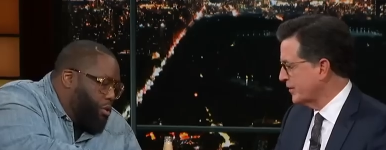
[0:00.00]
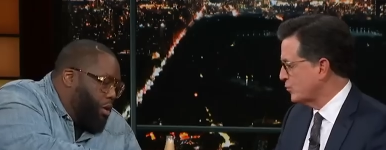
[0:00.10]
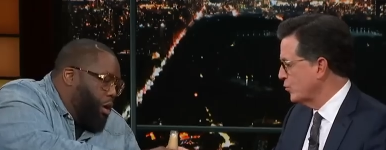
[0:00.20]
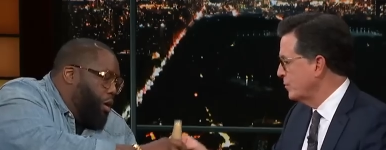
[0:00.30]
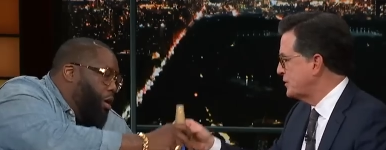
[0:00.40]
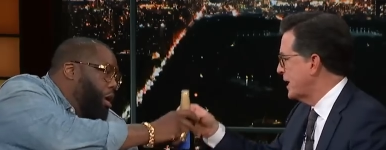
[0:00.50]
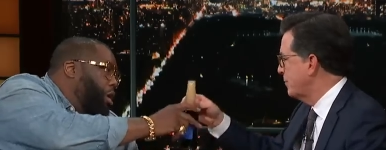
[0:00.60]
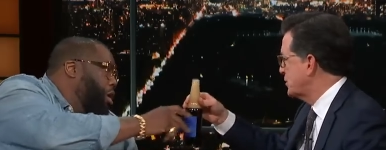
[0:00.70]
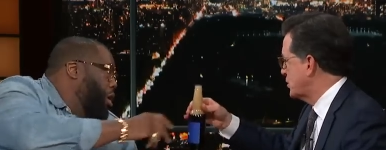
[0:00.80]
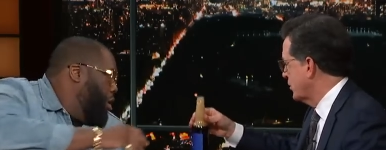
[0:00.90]
Speaker 1: this room -oh,
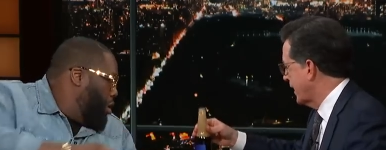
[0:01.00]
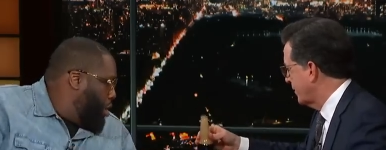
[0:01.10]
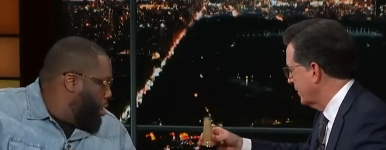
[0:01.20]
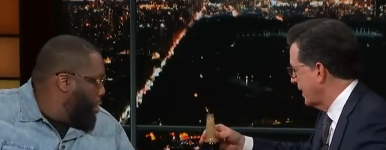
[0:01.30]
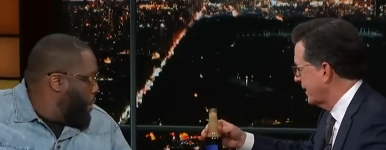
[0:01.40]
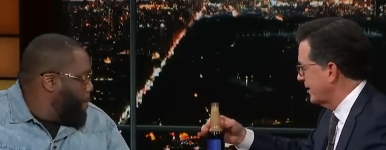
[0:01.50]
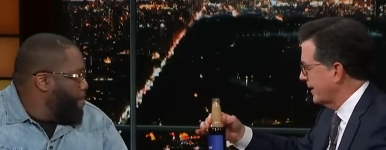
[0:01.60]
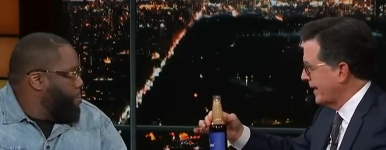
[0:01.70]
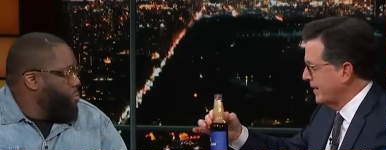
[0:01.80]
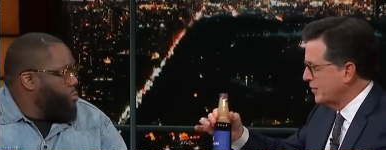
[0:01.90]
temperature, -oh, like -oh. like
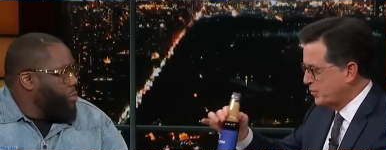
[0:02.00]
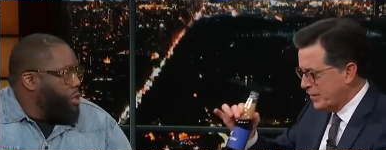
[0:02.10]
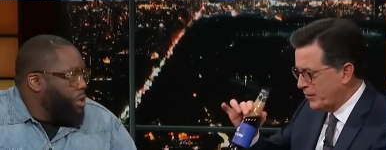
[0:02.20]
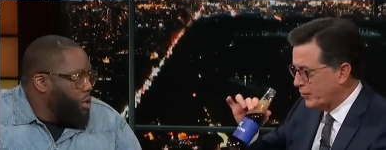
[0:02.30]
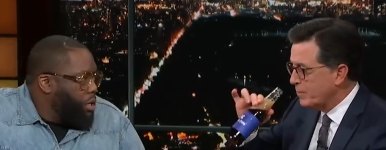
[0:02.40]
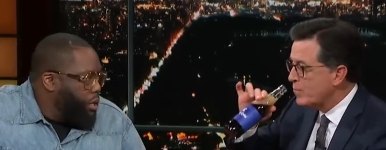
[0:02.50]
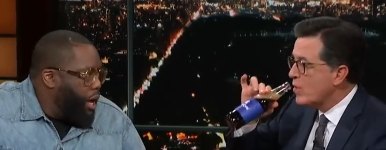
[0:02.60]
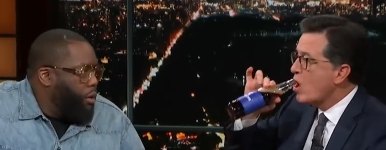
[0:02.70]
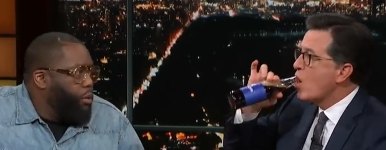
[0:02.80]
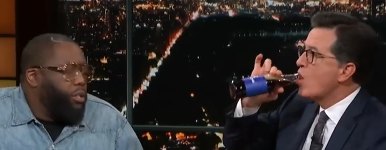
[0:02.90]
like English beer. Yeah.
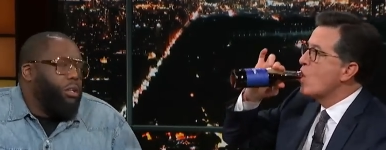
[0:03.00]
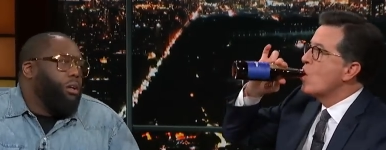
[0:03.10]
We're...